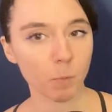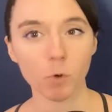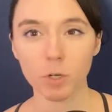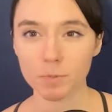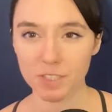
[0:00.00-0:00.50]
I
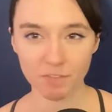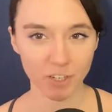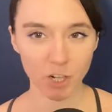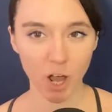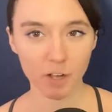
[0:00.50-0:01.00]
woke up
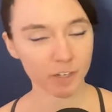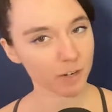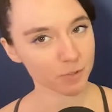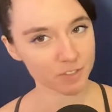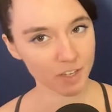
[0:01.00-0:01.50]
7 o'clock
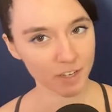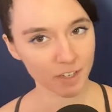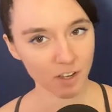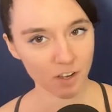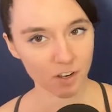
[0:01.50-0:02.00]
and I was
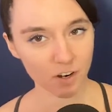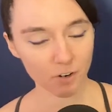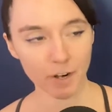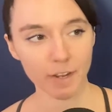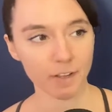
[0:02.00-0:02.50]
like,
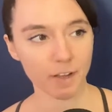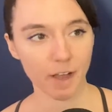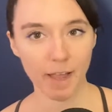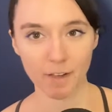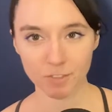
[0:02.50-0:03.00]
all right,
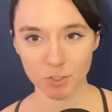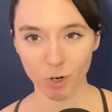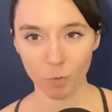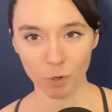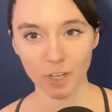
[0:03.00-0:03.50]
I have to
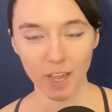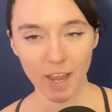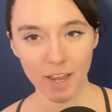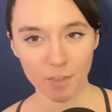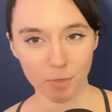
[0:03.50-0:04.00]
start work
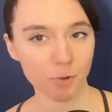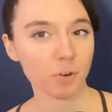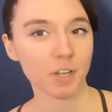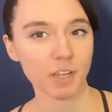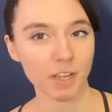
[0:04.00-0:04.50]
at
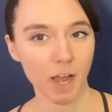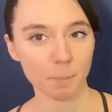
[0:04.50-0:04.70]
8:30.